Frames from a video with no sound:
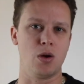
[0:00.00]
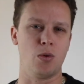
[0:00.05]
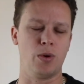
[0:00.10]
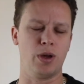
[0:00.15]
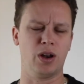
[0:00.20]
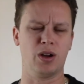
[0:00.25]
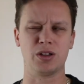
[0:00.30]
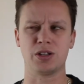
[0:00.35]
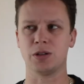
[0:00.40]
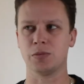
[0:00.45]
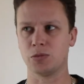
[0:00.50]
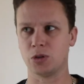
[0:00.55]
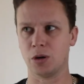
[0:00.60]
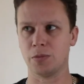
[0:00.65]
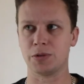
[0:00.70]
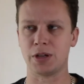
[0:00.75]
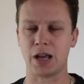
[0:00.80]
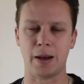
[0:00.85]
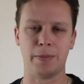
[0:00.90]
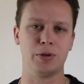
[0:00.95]
when I
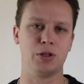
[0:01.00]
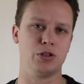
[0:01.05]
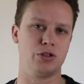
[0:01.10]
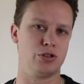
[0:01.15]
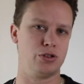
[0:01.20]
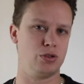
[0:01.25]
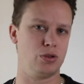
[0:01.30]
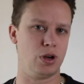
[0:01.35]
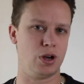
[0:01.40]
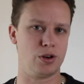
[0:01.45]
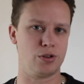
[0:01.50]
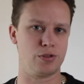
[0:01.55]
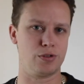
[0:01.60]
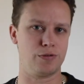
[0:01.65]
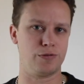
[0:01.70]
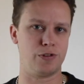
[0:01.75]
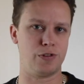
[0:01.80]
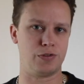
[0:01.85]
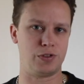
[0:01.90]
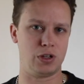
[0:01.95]
sometimes up to
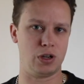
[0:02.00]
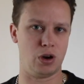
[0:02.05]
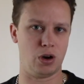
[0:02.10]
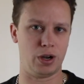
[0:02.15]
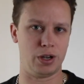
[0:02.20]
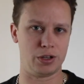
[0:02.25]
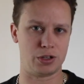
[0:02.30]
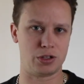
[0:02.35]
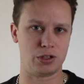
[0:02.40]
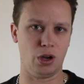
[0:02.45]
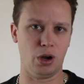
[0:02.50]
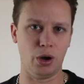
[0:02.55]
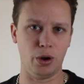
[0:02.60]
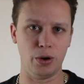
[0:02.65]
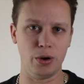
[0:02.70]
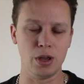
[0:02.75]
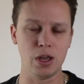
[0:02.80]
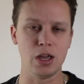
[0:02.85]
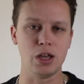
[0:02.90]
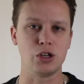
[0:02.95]
250
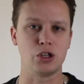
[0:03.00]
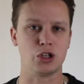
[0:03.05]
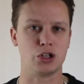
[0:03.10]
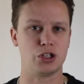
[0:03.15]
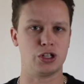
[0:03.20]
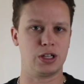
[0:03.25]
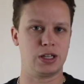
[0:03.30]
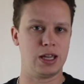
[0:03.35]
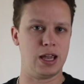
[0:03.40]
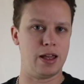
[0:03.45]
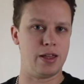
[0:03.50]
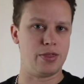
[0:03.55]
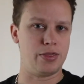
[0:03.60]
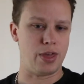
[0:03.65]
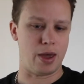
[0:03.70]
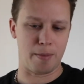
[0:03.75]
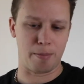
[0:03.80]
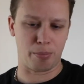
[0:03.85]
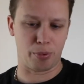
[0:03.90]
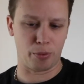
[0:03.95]
ISO just to get that